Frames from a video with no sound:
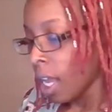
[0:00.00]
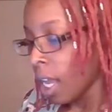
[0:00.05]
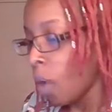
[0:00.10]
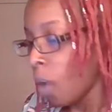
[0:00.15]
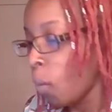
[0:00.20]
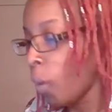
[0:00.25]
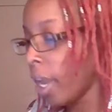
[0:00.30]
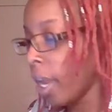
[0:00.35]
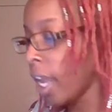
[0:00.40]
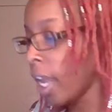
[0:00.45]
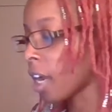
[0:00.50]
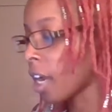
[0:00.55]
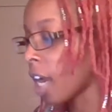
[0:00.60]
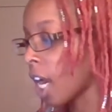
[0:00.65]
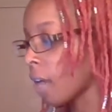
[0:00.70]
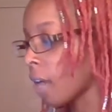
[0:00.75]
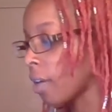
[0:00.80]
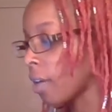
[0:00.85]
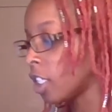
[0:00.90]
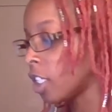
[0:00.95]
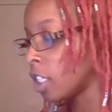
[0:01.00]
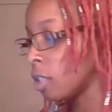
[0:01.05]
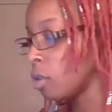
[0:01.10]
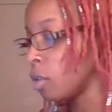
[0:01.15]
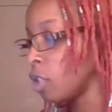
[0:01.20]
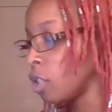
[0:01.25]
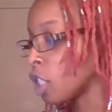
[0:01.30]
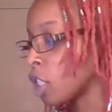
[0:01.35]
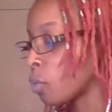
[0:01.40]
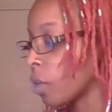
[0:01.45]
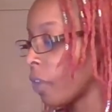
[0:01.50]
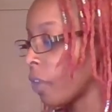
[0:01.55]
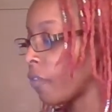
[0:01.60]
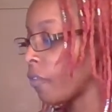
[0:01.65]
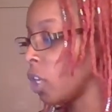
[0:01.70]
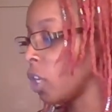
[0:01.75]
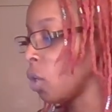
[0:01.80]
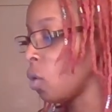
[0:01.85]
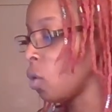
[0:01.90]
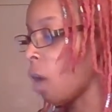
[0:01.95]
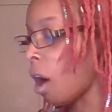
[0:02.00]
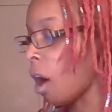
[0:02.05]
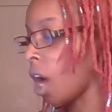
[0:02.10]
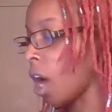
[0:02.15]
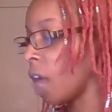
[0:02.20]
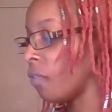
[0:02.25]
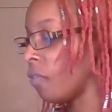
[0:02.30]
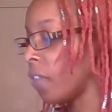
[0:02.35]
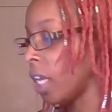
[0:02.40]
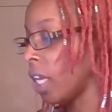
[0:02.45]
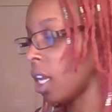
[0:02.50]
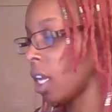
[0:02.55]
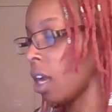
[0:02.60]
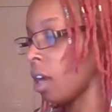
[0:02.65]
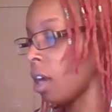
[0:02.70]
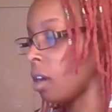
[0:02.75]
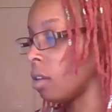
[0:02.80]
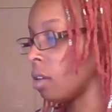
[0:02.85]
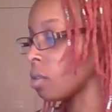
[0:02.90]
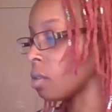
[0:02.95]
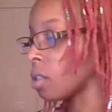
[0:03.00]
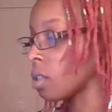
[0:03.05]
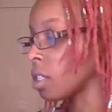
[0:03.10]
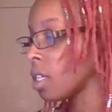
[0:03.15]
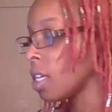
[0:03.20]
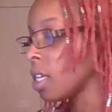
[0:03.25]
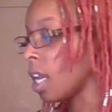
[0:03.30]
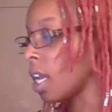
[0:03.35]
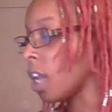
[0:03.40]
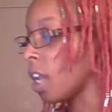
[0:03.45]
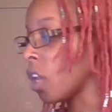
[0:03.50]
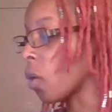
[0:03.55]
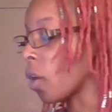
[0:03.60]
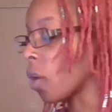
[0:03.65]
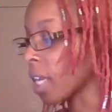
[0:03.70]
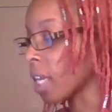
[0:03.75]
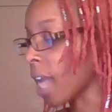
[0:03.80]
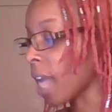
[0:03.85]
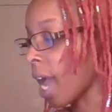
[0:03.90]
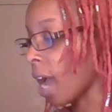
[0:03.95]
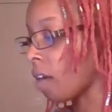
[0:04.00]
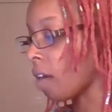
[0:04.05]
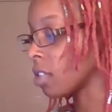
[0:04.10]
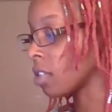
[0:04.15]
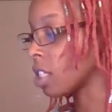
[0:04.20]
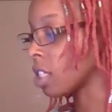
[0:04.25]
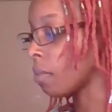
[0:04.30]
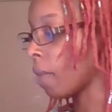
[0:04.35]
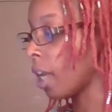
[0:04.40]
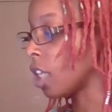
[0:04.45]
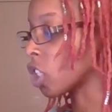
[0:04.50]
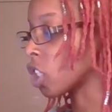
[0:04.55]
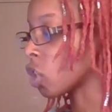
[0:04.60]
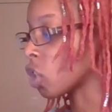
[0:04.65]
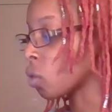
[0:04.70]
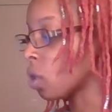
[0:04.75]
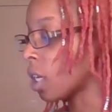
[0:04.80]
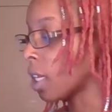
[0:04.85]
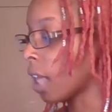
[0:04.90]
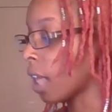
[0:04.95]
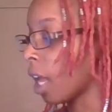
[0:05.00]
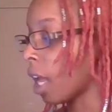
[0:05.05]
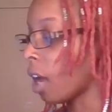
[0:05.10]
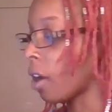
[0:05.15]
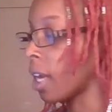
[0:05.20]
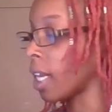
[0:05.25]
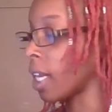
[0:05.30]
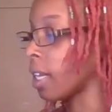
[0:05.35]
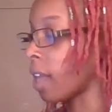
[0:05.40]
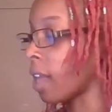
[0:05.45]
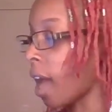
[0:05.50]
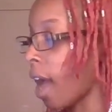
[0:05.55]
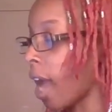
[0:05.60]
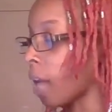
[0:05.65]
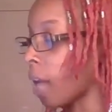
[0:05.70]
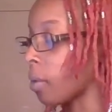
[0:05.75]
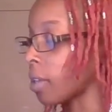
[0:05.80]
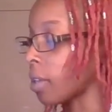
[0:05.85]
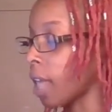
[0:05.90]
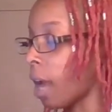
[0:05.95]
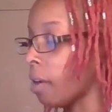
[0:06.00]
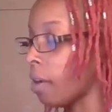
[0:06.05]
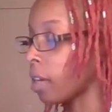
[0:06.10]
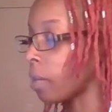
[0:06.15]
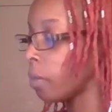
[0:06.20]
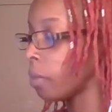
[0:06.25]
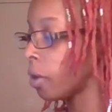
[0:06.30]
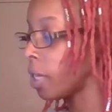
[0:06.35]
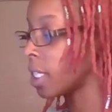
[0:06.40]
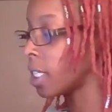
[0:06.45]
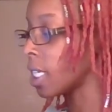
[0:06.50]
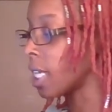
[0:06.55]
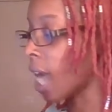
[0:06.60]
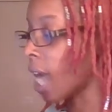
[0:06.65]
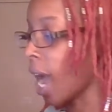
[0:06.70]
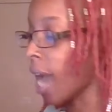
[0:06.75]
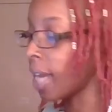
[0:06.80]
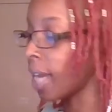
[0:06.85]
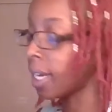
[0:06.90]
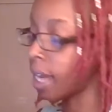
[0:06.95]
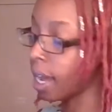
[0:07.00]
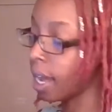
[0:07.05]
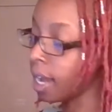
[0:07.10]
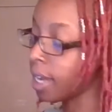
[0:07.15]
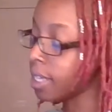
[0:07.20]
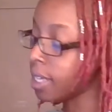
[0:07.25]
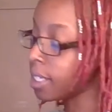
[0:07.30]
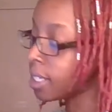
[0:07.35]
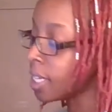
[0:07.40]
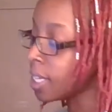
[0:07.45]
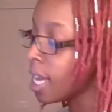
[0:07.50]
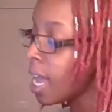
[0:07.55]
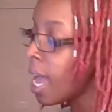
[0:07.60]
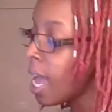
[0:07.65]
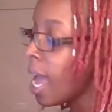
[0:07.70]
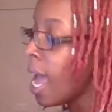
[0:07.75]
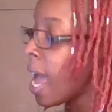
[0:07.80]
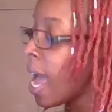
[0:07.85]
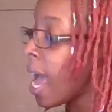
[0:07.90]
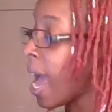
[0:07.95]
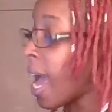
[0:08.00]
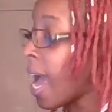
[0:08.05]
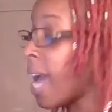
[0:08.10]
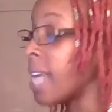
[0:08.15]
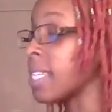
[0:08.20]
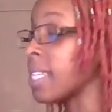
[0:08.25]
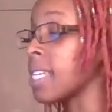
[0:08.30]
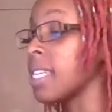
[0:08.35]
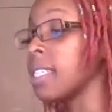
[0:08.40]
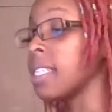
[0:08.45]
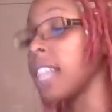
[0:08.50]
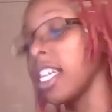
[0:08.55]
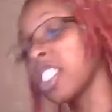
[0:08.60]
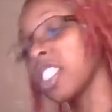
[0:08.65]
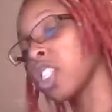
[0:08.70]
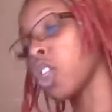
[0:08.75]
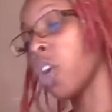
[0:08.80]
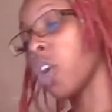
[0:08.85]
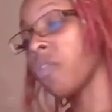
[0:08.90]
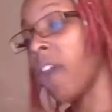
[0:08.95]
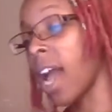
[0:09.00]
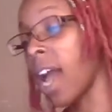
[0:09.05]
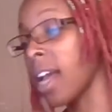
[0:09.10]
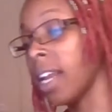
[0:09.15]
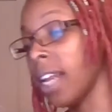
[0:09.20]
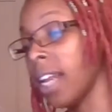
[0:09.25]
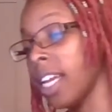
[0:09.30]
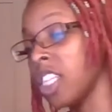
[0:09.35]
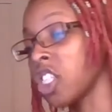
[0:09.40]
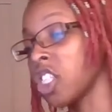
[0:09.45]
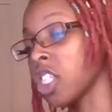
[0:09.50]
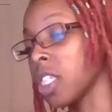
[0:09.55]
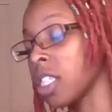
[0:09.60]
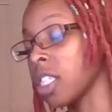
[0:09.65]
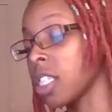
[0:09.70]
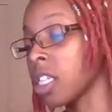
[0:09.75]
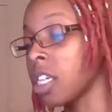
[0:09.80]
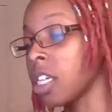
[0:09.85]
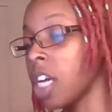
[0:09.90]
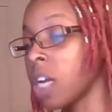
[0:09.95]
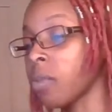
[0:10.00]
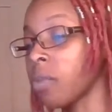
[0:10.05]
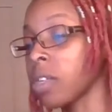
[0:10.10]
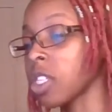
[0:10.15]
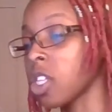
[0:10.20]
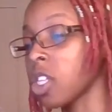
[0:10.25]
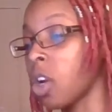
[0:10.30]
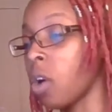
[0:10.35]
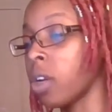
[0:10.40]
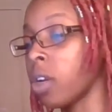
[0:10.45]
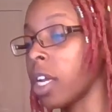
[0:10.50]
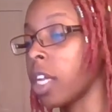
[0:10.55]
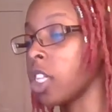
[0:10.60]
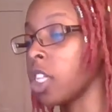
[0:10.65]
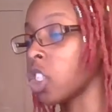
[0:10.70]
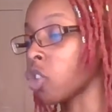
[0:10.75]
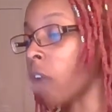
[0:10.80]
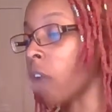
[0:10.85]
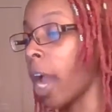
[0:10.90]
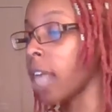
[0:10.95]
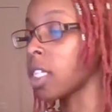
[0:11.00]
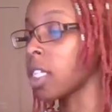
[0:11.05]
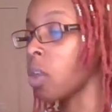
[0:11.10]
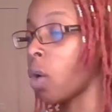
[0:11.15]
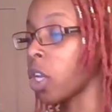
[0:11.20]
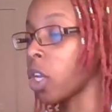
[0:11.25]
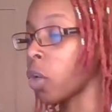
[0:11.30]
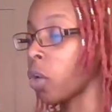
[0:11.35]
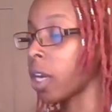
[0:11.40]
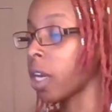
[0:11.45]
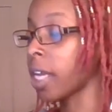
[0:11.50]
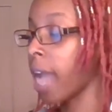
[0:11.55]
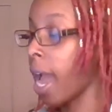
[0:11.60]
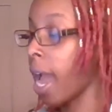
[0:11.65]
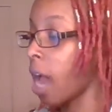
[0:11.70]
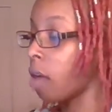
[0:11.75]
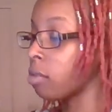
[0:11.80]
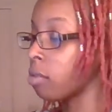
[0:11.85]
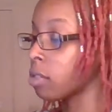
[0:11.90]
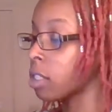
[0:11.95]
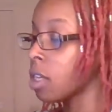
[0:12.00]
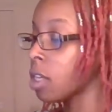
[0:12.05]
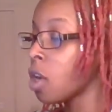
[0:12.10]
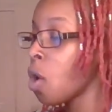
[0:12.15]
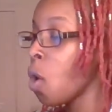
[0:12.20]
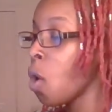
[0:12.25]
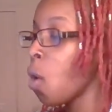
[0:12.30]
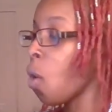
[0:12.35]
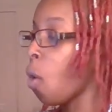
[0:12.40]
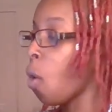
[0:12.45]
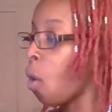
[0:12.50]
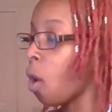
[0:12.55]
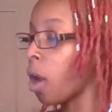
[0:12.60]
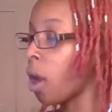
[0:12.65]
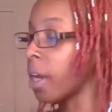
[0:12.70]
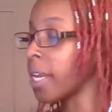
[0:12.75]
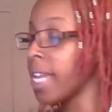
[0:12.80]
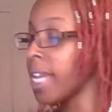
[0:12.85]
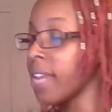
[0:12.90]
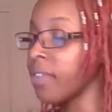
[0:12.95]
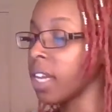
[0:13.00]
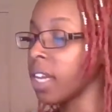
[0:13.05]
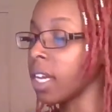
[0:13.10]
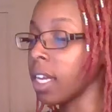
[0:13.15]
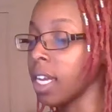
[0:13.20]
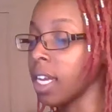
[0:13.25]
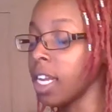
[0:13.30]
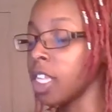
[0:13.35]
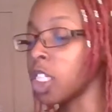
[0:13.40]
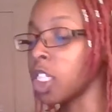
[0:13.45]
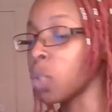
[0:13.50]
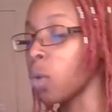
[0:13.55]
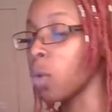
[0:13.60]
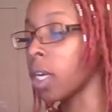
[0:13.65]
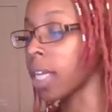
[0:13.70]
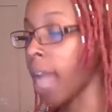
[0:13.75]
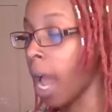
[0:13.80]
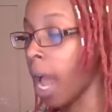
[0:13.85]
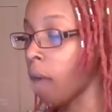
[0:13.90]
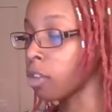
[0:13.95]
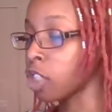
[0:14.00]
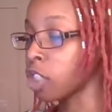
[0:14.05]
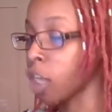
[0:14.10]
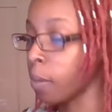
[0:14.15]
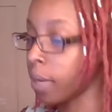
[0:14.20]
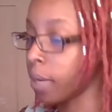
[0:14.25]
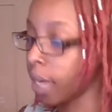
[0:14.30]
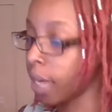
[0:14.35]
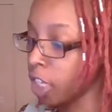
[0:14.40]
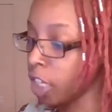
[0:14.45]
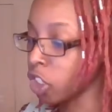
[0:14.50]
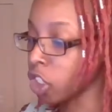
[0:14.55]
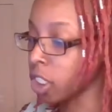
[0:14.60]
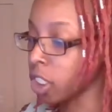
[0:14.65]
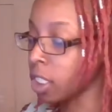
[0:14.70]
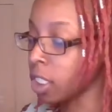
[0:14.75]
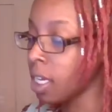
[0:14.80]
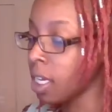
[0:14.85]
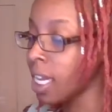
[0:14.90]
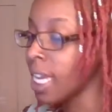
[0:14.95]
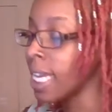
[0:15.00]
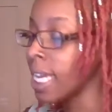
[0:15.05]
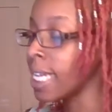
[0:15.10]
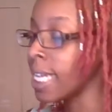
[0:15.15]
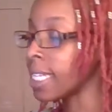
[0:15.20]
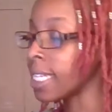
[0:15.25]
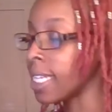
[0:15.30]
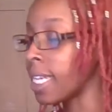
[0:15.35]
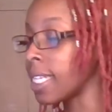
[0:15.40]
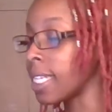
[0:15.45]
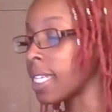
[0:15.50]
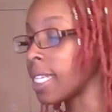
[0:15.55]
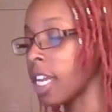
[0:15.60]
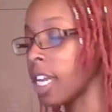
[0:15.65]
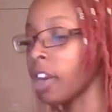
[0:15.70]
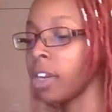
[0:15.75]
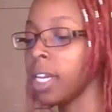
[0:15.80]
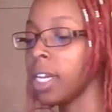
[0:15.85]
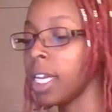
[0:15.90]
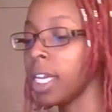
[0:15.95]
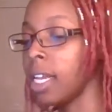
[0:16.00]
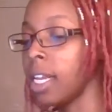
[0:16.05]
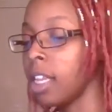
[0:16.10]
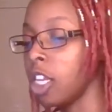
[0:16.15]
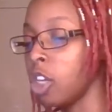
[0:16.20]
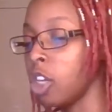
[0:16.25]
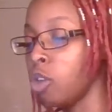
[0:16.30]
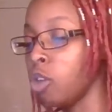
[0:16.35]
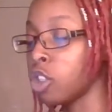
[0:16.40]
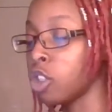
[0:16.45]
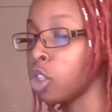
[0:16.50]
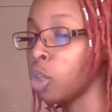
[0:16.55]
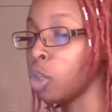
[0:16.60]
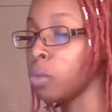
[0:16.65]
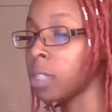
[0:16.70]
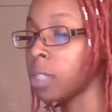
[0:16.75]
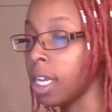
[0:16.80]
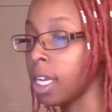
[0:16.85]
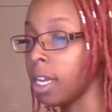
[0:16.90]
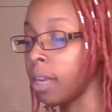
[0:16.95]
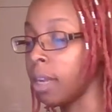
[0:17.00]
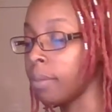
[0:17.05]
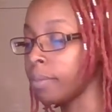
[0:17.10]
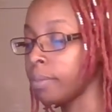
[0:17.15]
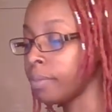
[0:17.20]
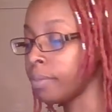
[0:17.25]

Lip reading: We encourage you to review all videos in your account to make sure they are in line with our community guidelines, as additional violations could result in strikes on your account or even lead to account termination. Sincerely, the YouTube team.